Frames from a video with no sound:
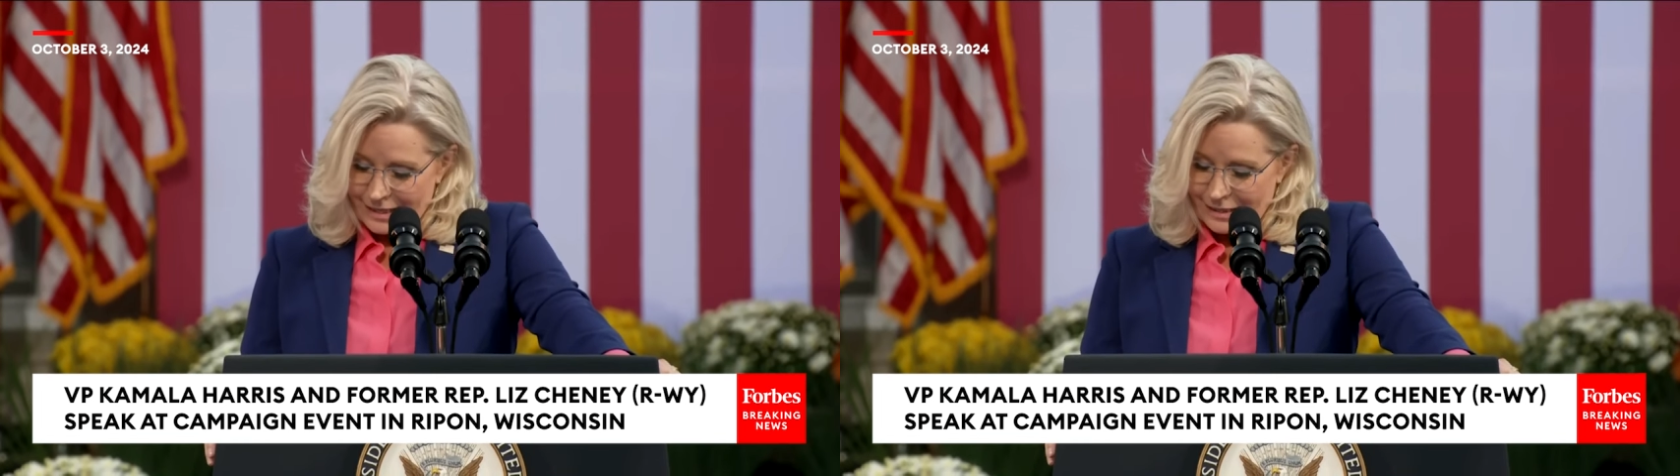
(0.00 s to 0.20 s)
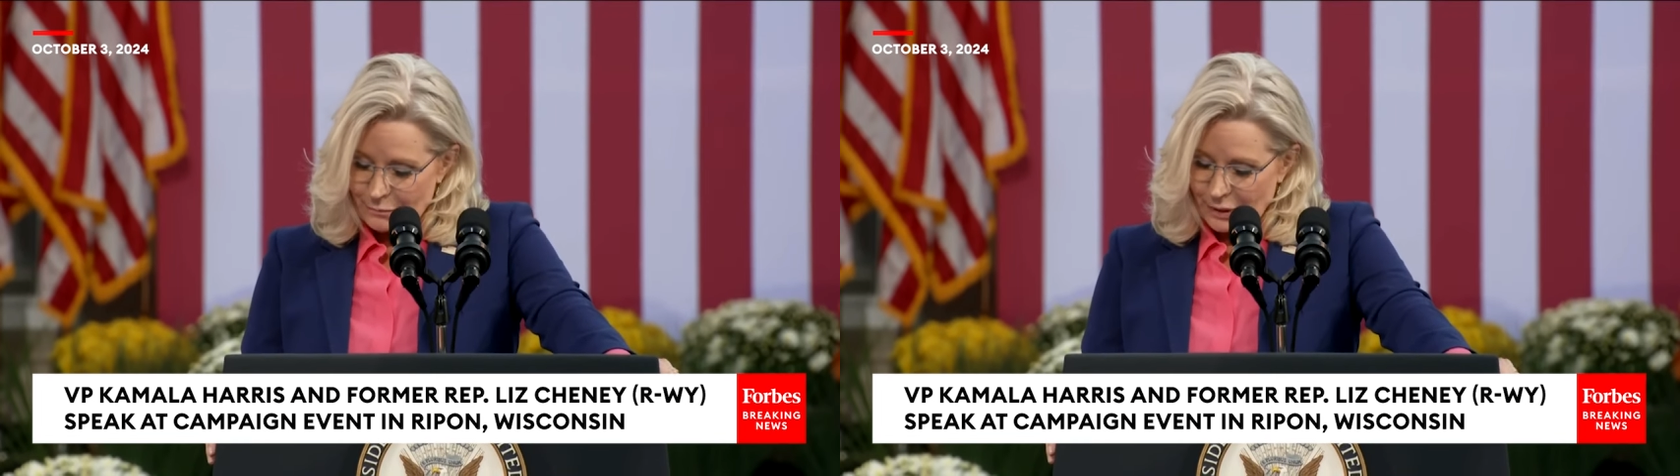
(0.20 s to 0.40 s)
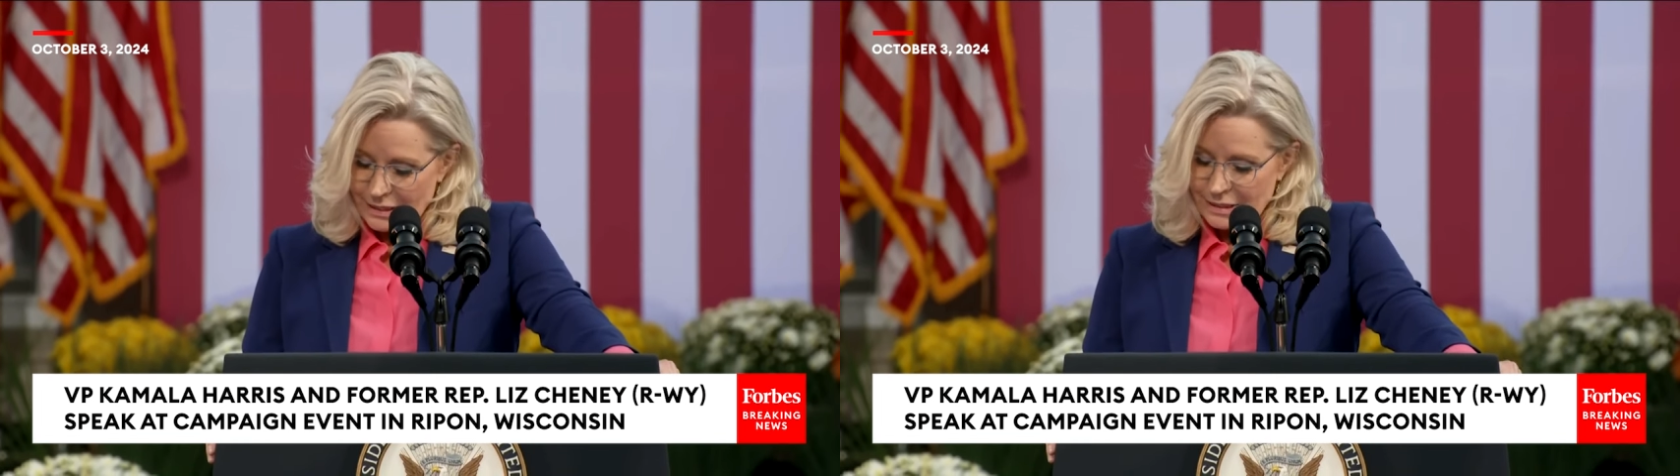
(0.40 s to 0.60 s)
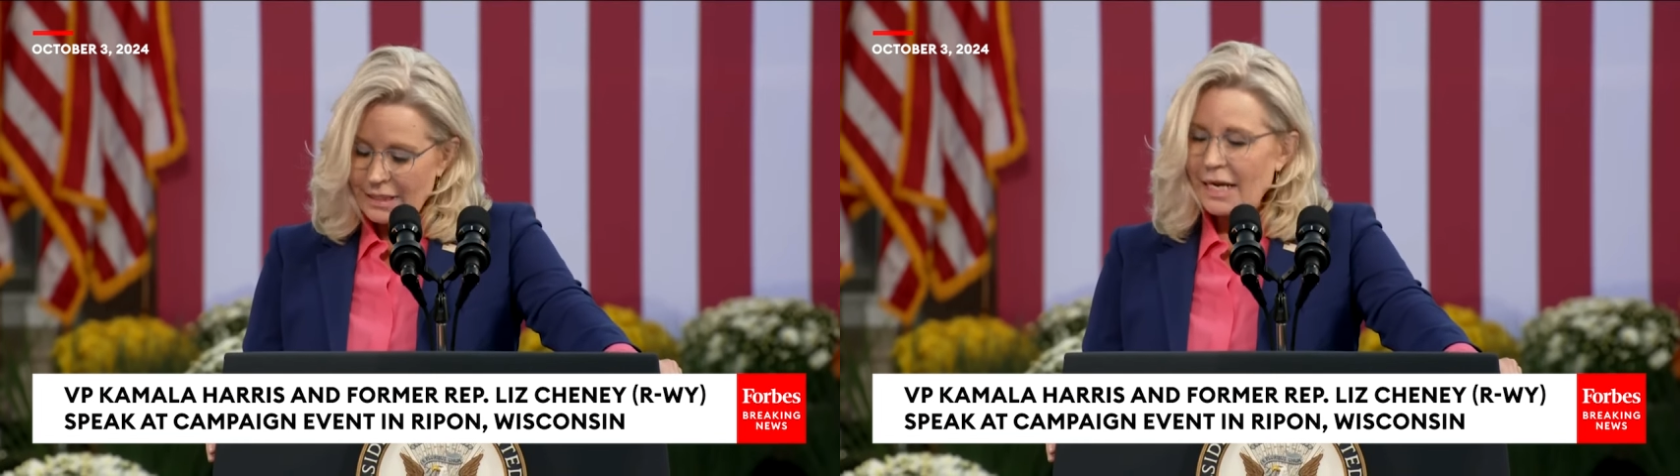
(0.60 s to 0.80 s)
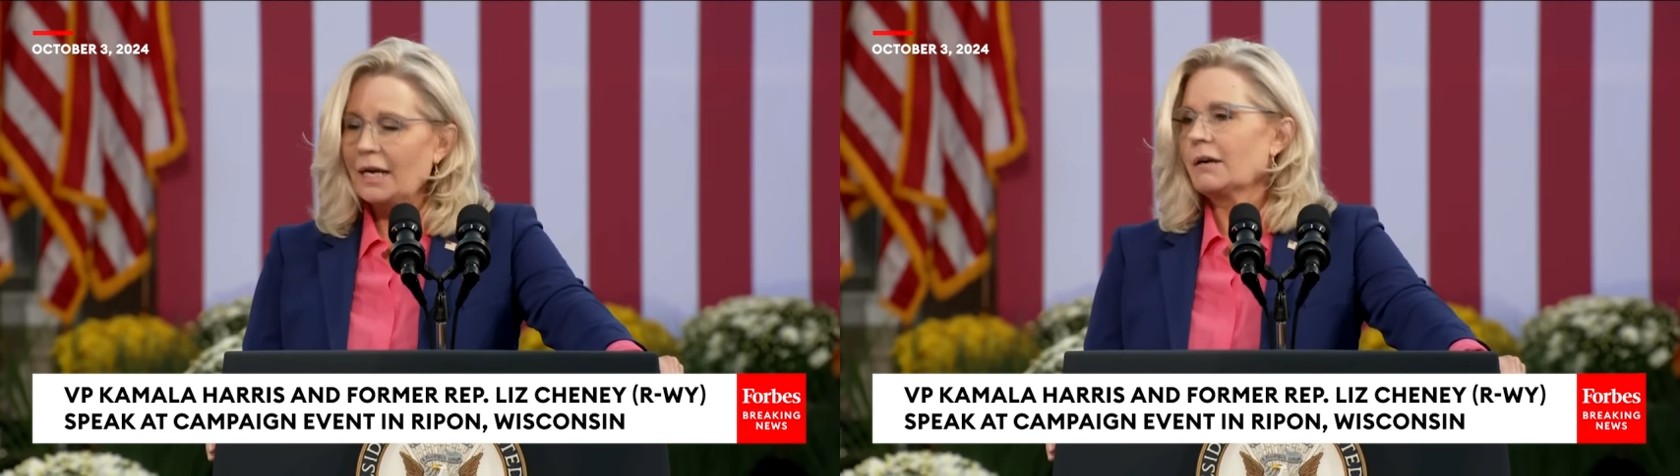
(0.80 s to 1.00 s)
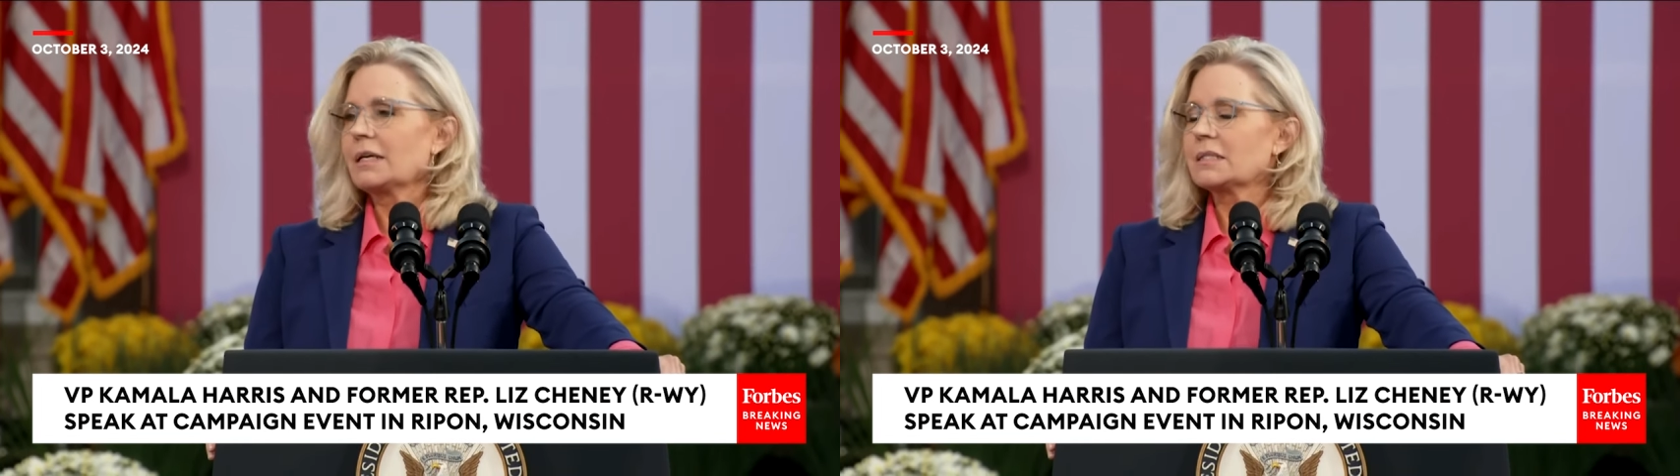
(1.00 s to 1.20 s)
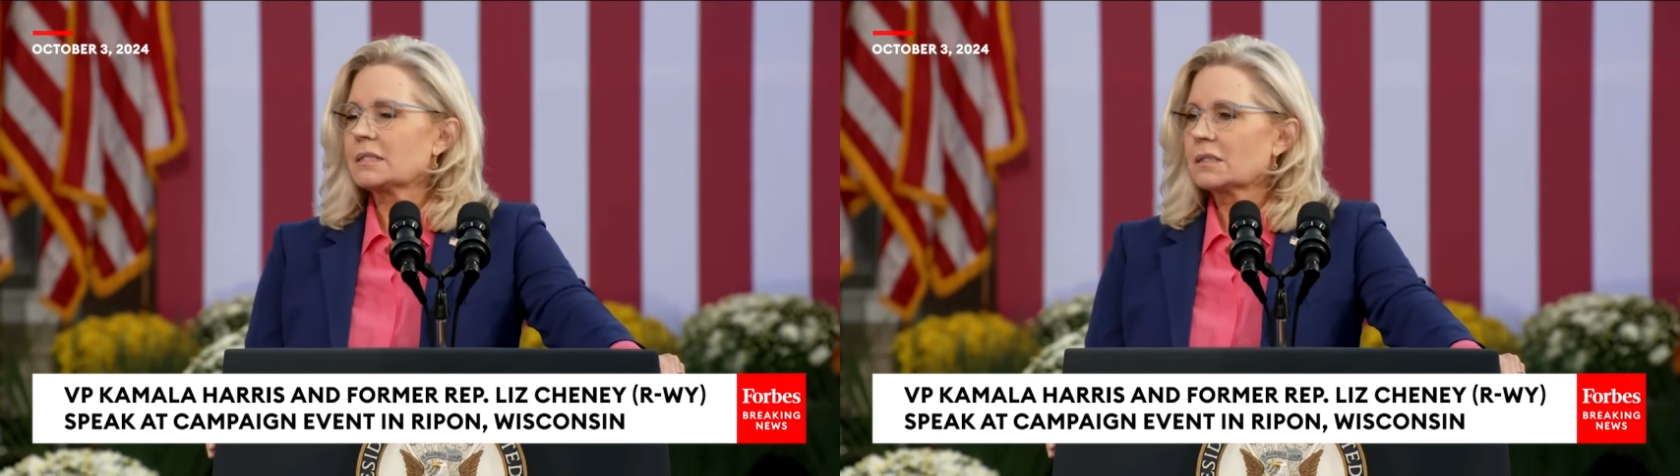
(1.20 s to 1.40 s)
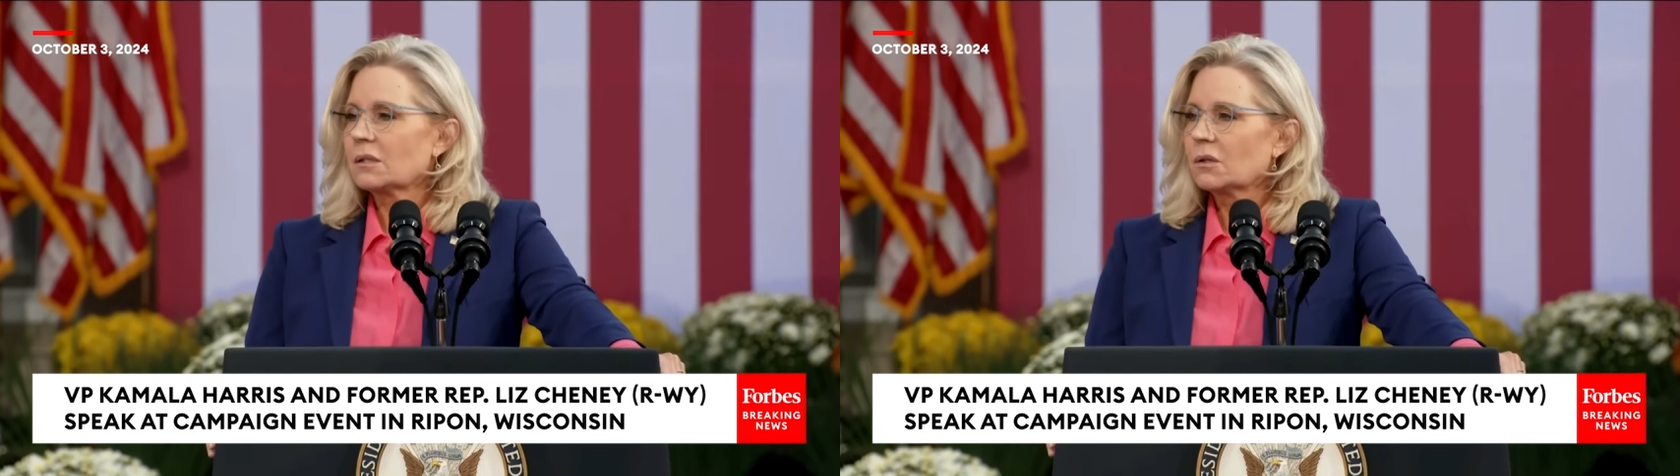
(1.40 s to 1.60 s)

that President Harris